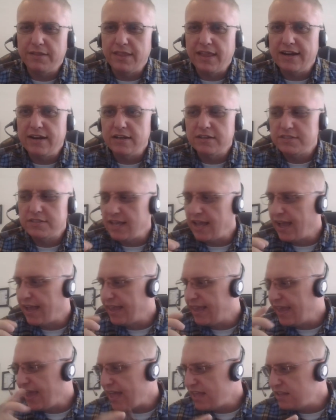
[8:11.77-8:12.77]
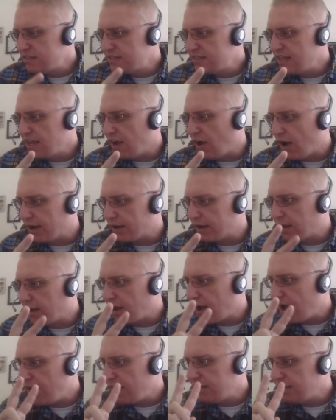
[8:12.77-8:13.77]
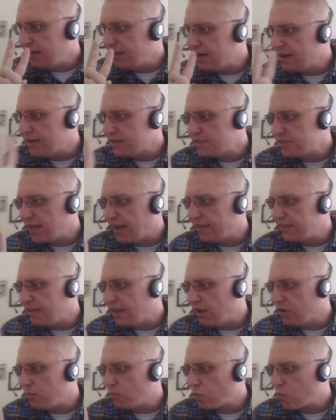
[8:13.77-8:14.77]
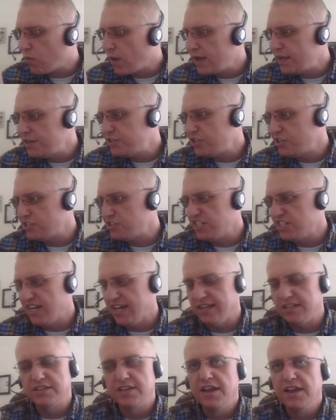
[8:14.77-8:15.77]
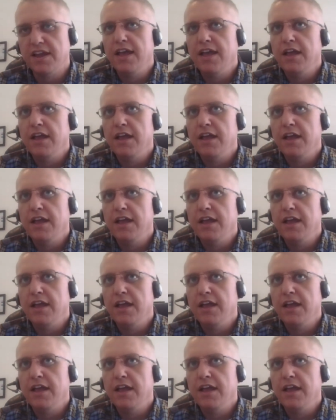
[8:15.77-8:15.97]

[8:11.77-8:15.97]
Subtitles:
that it's against the ungodliness and the unrighteousness